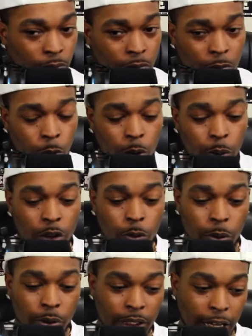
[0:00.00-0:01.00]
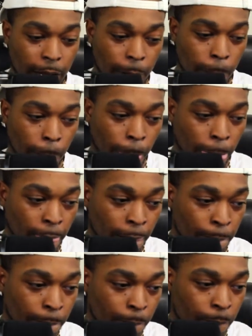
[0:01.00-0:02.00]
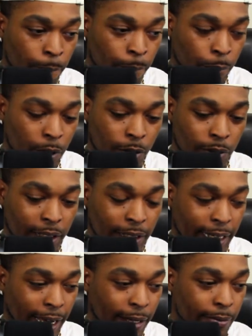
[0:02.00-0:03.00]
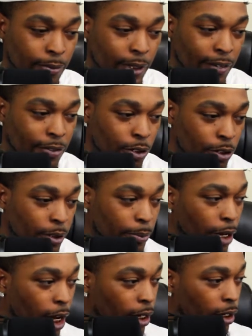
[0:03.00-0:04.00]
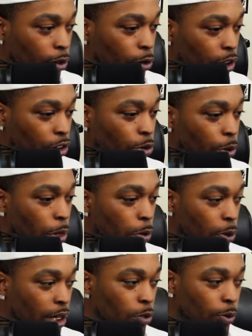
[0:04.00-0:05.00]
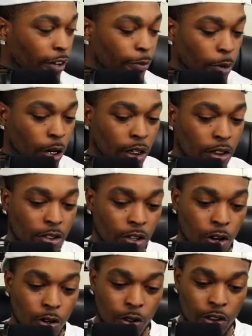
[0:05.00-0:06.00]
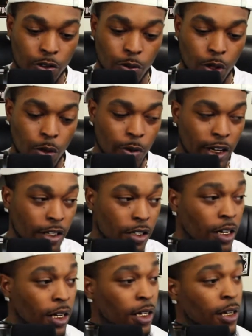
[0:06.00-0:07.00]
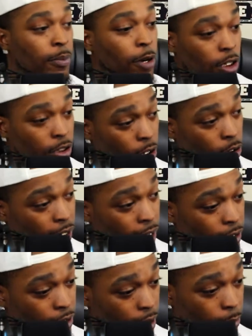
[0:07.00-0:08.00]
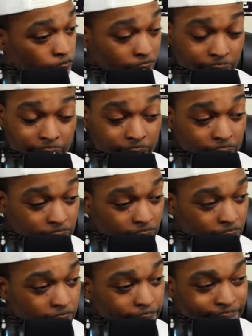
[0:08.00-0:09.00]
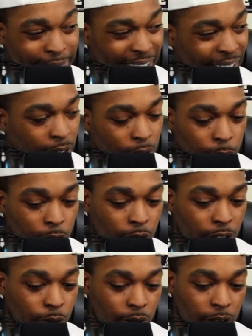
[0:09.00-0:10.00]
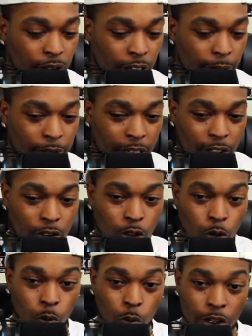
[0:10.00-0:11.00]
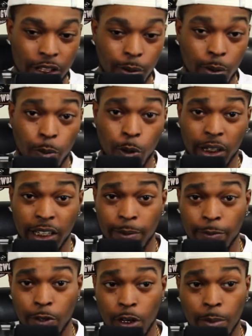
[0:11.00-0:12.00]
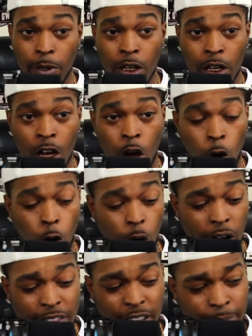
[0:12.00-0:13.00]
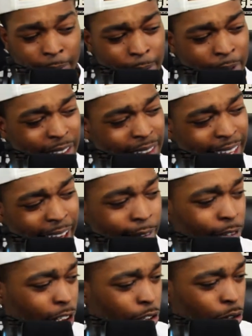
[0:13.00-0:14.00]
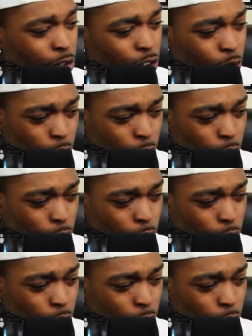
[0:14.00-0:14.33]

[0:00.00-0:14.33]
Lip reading: What are we doing with that? We don't need that. We have Serge Ibaka who can shoot threes. We have Marc Gasol who can shoot threes. Marc Gasol's aging, but at the end of the day, we don't need Tristan Thompson. I don't know where that report came from, or I think maybe Cavaliers are just